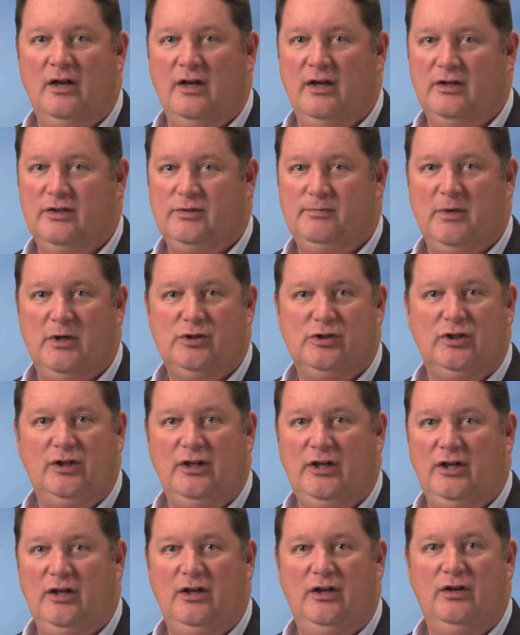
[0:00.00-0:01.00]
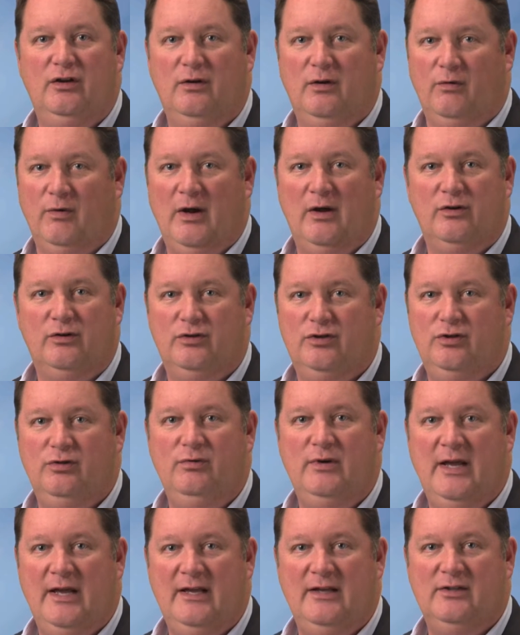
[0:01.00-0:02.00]
especially around 2
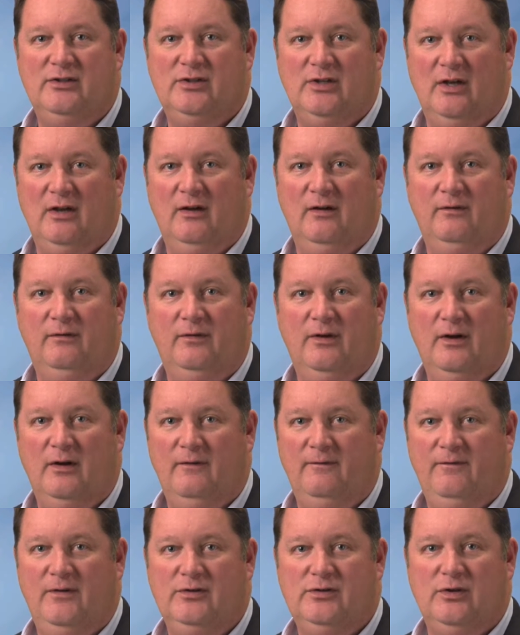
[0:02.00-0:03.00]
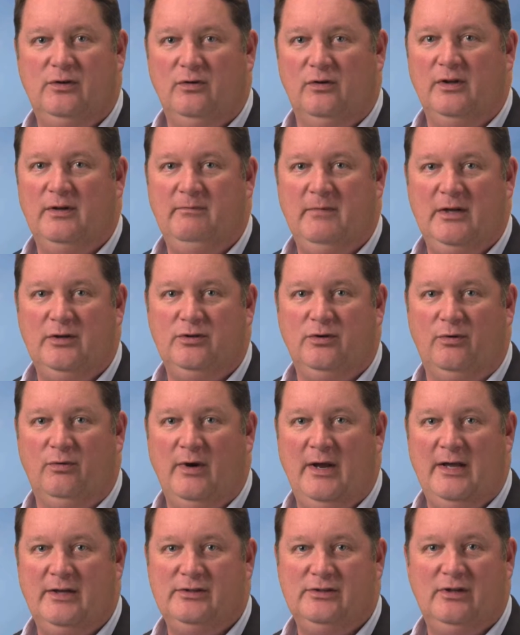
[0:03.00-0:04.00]
days of physical and mental
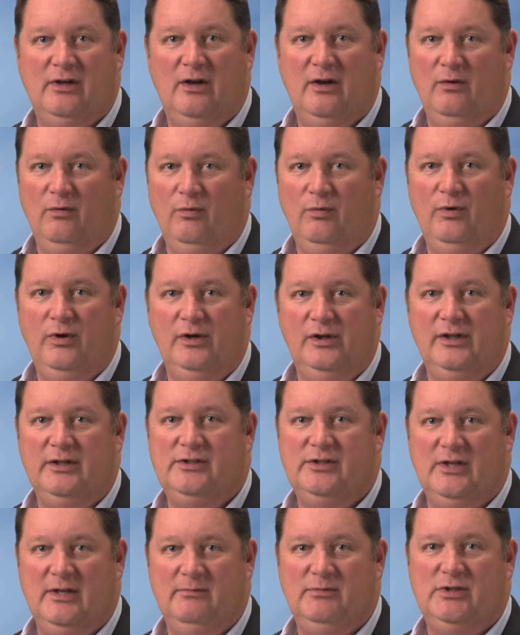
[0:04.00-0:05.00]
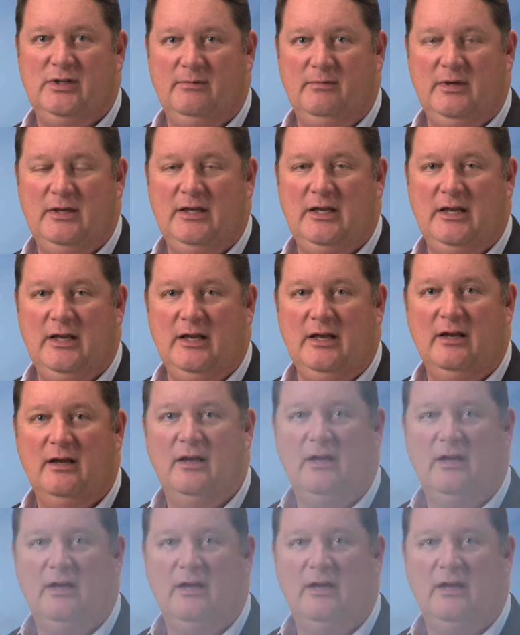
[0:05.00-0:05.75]
rest, really seems to be key.